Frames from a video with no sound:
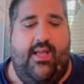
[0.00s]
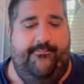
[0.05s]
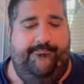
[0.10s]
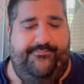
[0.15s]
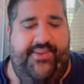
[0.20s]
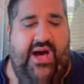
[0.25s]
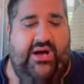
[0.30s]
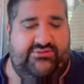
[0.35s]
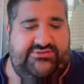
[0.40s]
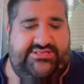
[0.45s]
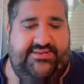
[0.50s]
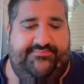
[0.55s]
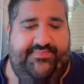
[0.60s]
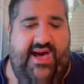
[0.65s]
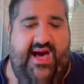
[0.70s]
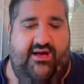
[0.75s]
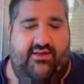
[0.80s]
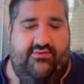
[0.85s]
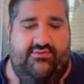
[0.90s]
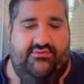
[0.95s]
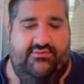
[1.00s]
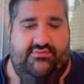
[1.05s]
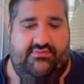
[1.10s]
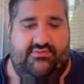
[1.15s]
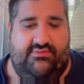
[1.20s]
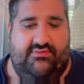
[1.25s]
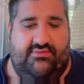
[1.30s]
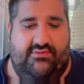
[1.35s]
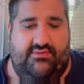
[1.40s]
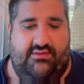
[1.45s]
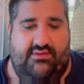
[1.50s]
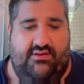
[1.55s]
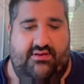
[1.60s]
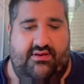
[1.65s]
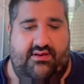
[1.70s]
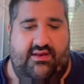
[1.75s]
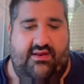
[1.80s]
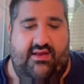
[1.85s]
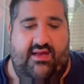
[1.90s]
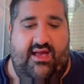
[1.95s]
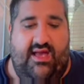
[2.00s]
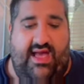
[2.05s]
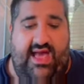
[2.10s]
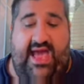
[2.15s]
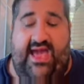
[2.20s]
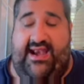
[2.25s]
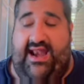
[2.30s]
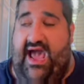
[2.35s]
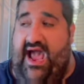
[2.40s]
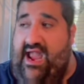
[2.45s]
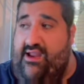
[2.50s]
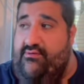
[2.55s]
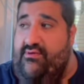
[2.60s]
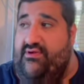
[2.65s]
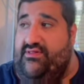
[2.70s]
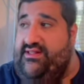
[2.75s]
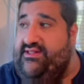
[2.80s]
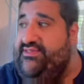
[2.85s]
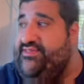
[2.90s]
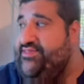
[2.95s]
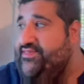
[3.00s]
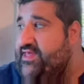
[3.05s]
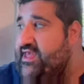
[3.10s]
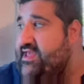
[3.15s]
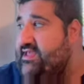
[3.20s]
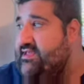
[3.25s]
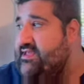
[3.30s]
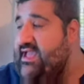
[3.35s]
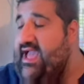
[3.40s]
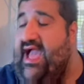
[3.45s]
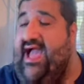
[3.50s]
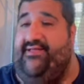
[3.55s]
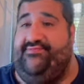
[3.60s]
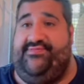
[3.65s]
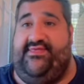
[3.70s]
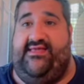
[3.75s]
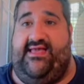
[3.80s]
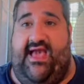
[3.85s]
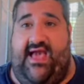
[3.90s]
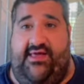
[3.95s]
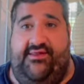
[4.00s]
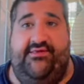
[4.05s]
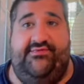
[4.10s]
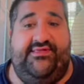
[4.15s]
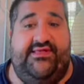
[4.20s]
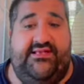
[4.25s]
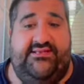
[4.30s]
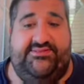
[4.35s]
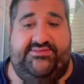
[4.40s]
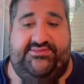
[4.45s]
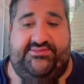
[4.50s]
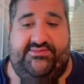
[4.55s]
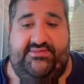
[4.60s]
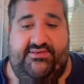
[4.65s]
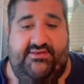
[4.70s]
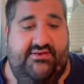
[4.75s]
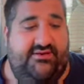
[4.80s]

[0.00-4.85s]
Bell to bell. And I really think at the end of this,